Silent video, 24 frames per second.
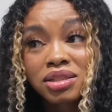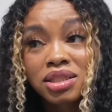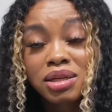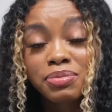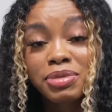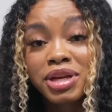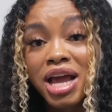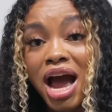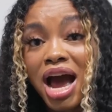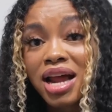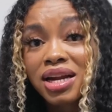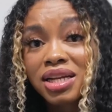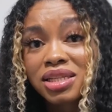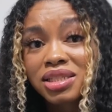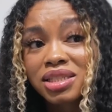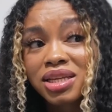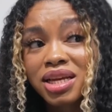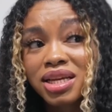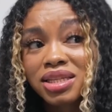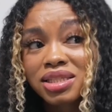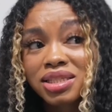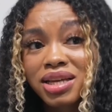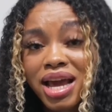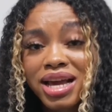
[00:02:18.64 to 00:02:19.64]
to be honest,
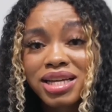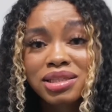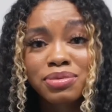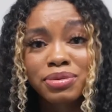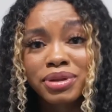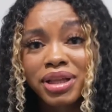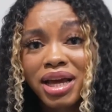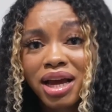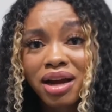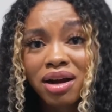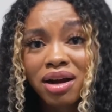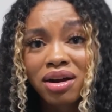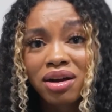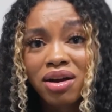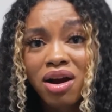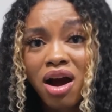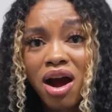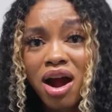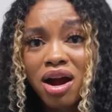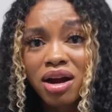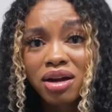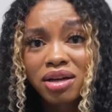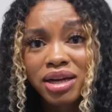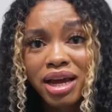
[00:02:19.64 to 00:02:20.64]
his case with that
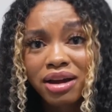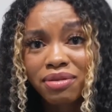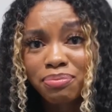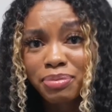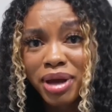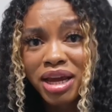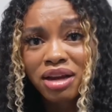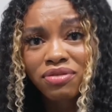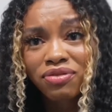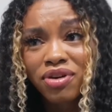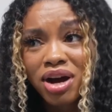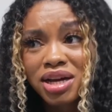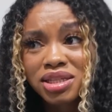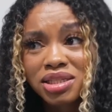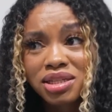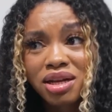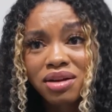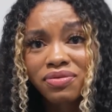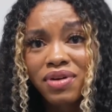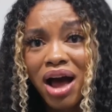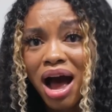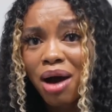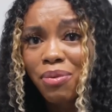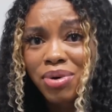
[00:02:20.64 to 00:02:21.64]
car, that bank fraud
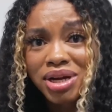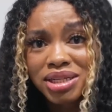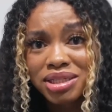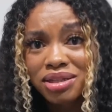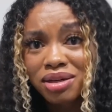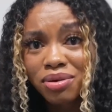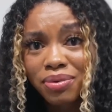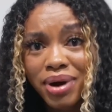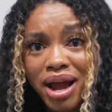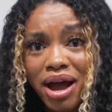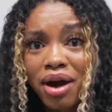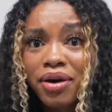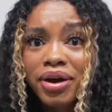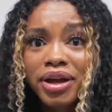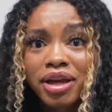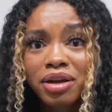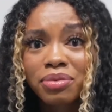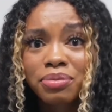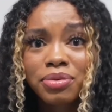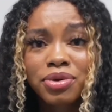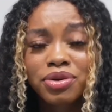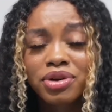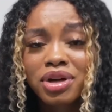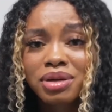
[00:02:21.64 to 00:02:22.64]
stuff, I wasn't around
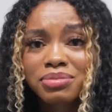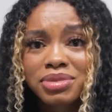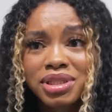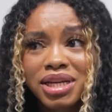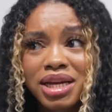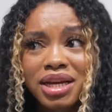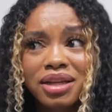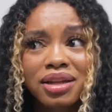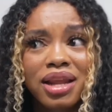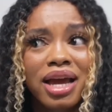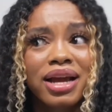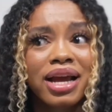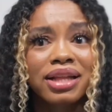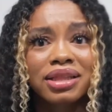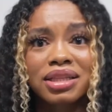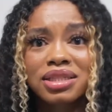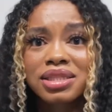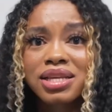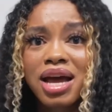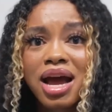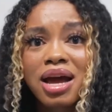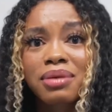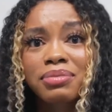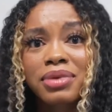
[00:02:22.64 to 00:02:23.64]
him. You know what I'm saying? Like at the
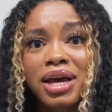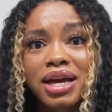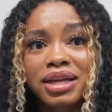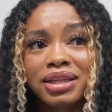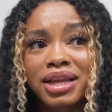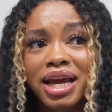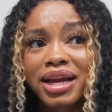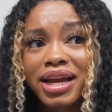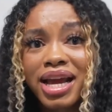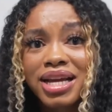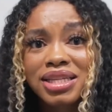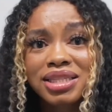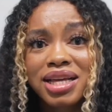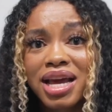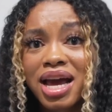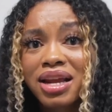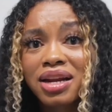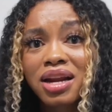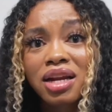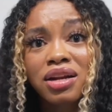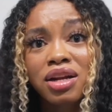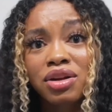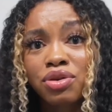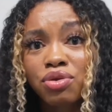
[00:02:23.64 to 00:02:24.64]
time, like that case ain't
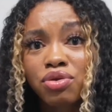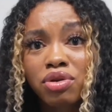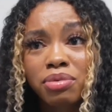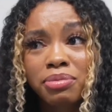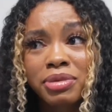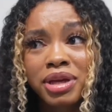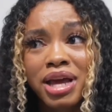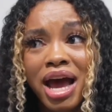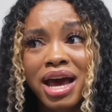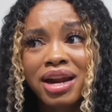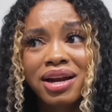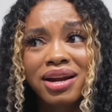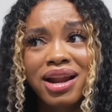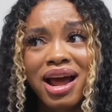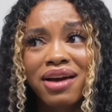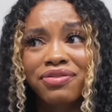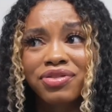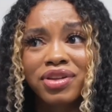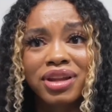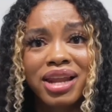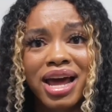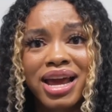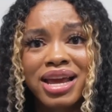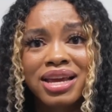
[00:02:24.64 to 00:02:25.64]
had nothing to do with me. I didn't
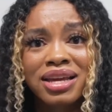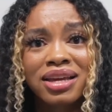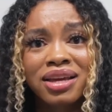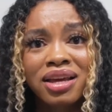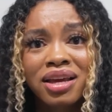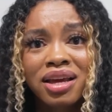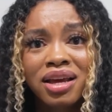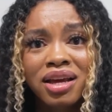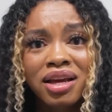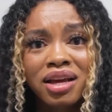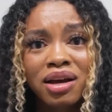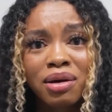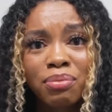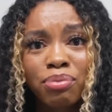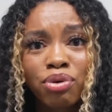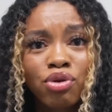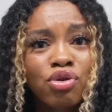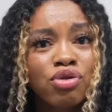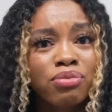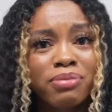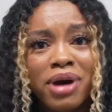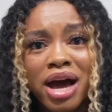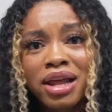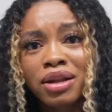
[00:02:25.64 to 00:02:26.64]
have to like
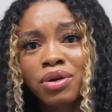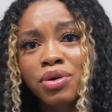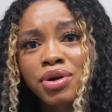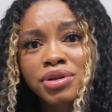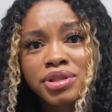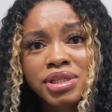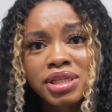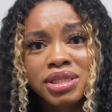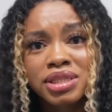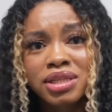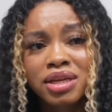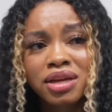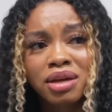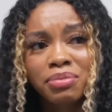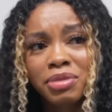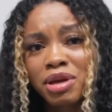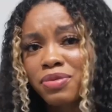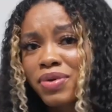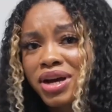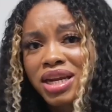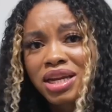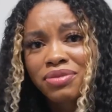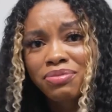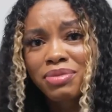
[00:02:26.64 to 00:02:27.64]
prove my loyalty to him. He
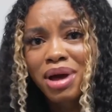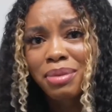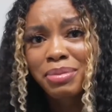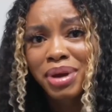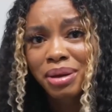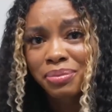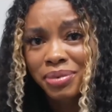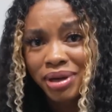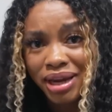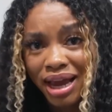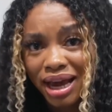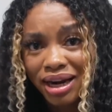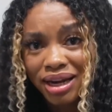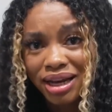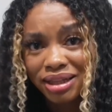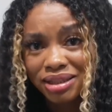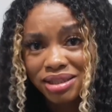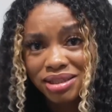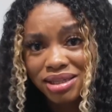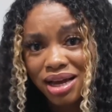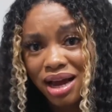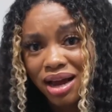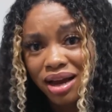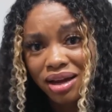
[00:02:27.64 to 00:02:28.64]
wasn't even my baby daddy at
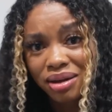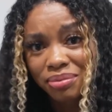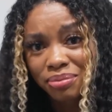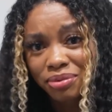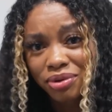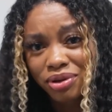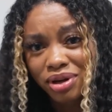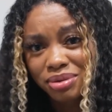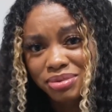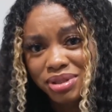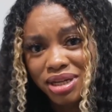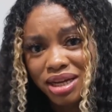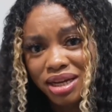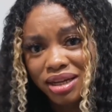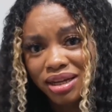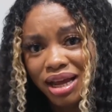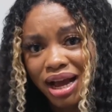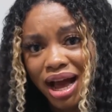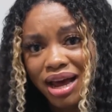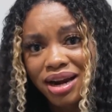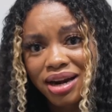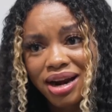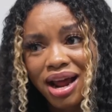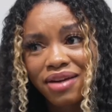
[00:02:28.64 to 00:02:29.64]
the time. You know what I'm saying?
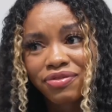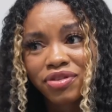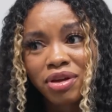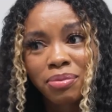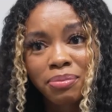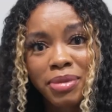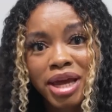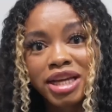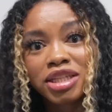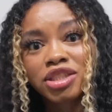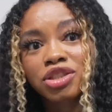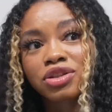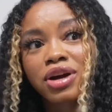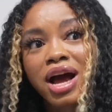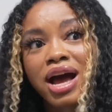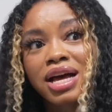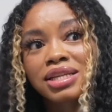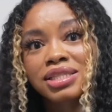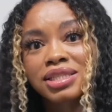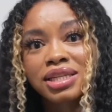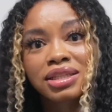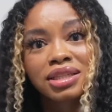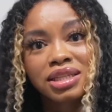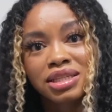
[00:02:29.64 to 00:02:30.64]
Like I didn't have to make sure
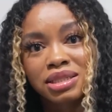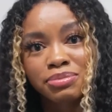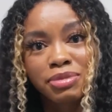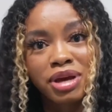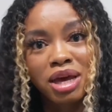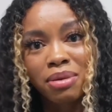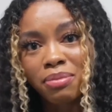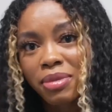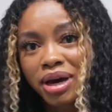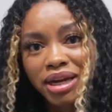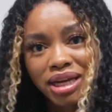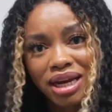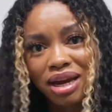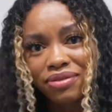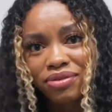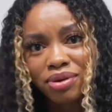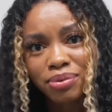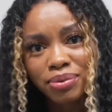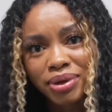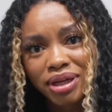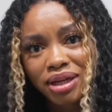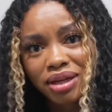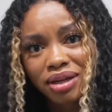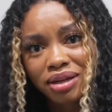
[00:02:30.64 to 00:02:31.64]
I sent this man money
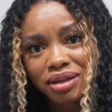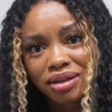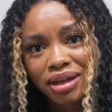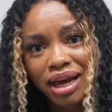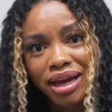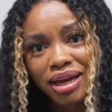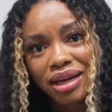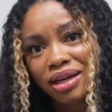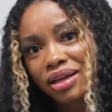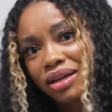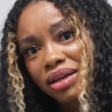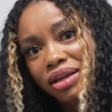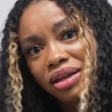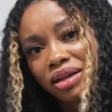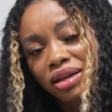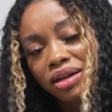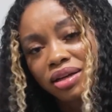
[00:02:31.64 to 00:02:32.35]
every week. Like